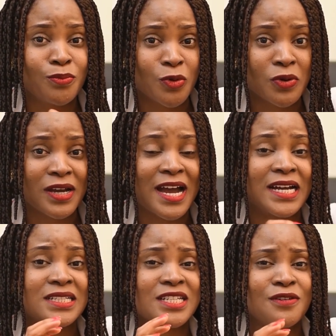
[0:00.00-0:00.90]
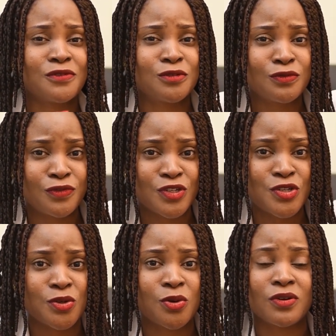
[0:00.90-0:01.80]
book and even
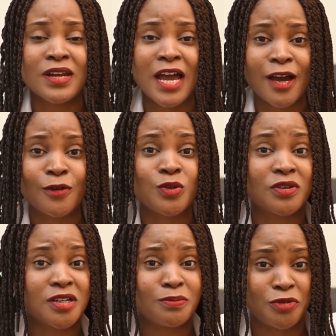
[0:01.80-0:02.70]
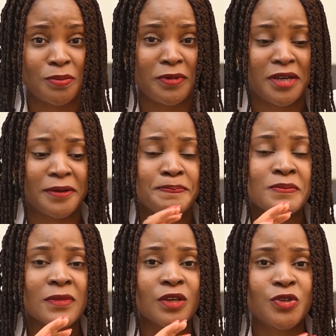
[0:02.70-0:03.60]
video on how you can prepare
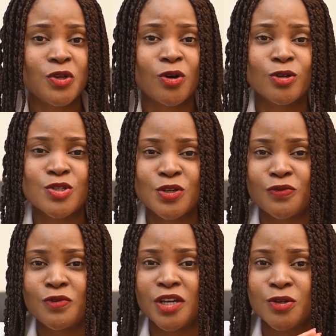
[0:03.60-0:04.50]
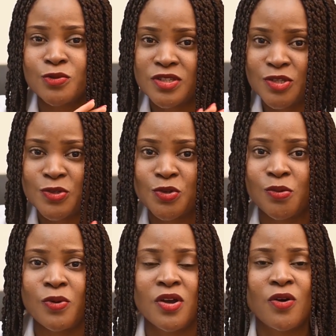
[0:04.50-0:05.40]
your tofu egusi
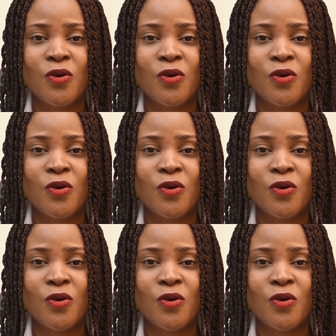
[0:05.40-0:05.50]
soup,